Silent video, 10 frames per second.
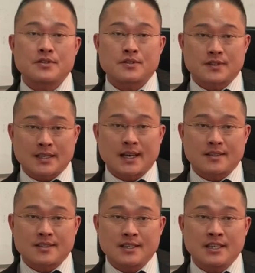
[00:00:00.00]
of
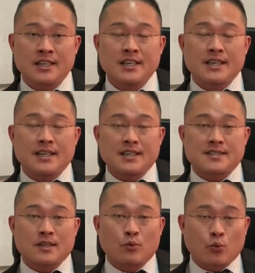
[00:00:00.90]
society,
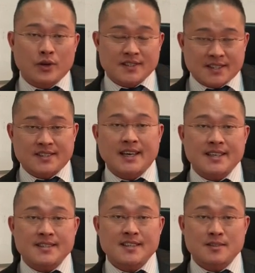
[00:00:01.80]
is the
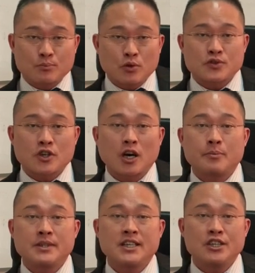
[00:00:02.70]
test that is most
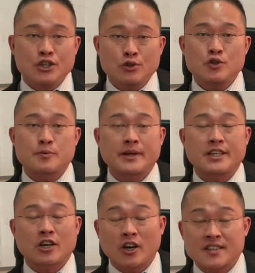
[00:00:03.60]
commonly used by
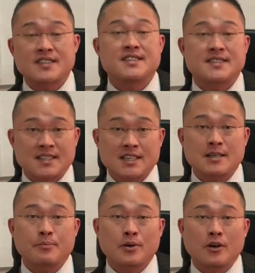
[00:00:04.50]
the courts in
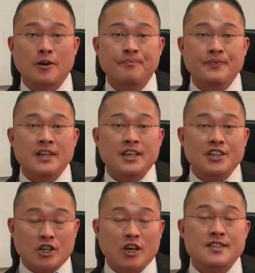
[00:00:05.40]
Singapore.
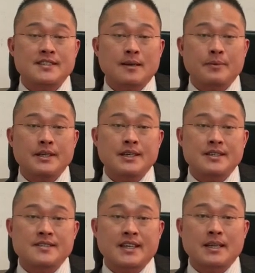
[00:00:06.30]
The concept here
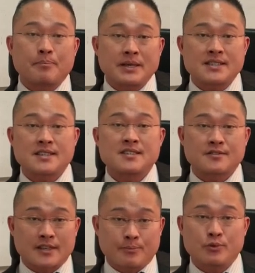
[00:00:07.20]
is that a person's
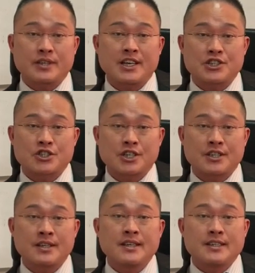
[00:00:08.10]

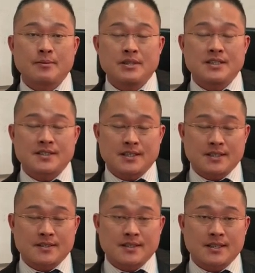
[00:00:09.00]
reputation, that means
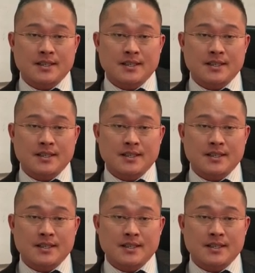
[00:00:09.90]
his